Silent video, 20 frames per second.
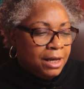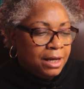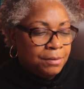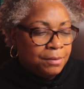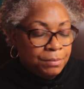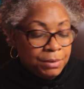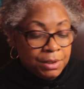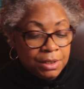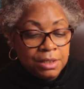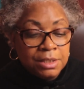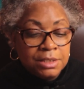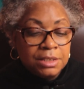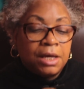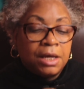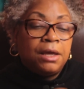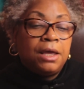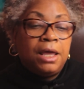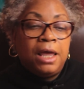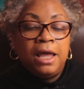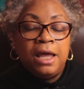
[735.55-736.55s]
and because
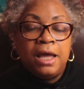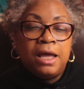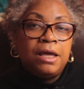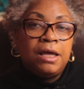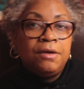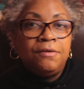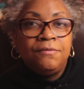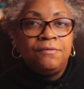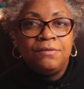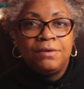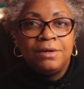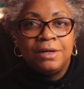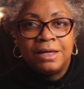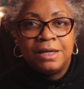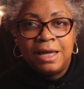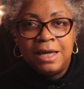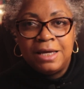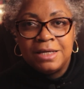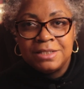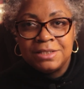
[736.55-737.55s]
I have a
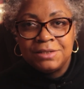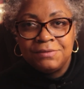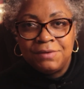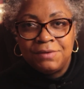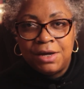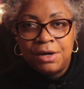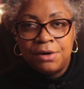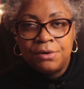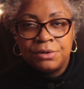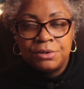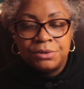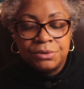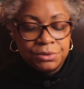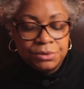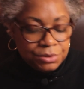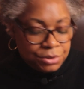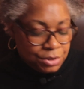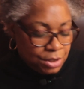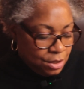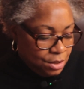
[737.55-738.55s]
cast of
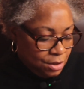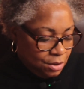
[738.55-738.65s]
characters